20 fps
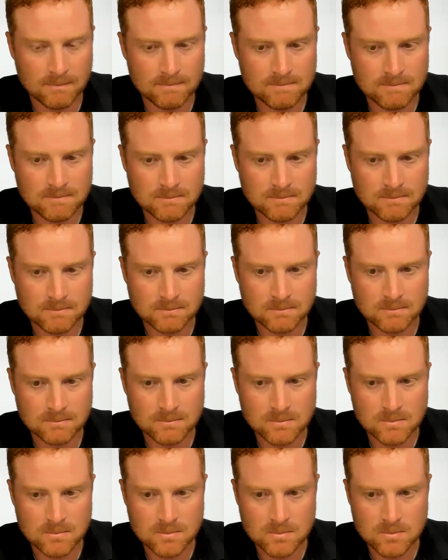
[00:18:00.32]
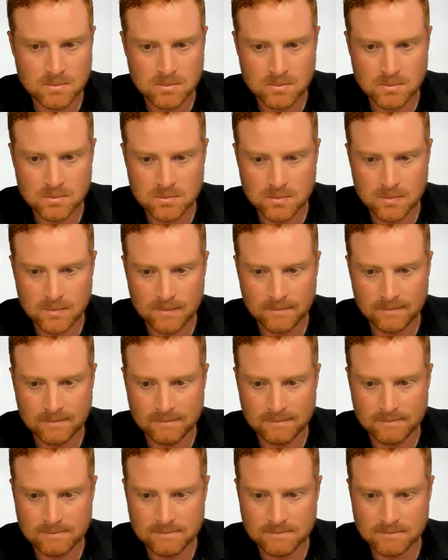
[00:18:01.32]

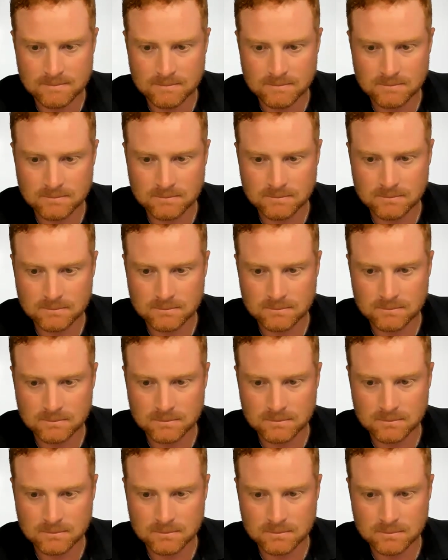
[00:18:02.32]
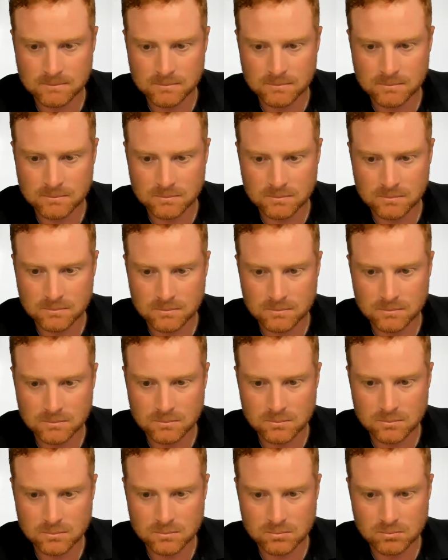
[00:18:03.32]

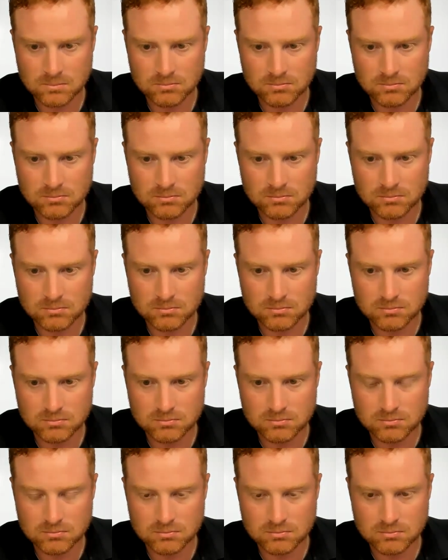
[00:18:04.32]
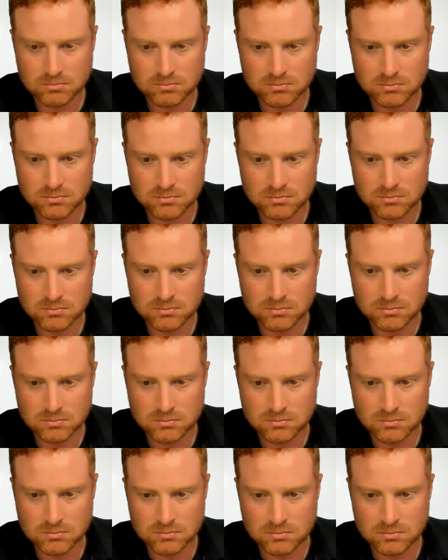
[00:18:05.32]

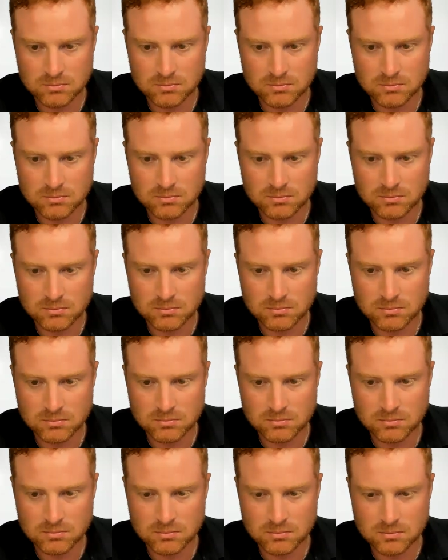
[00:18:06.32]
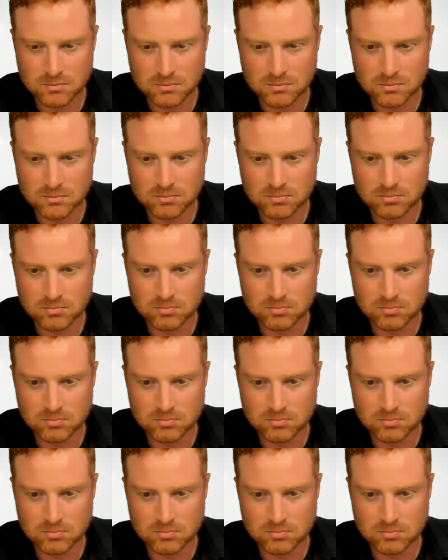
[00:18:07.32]
No one is speaking in this clip.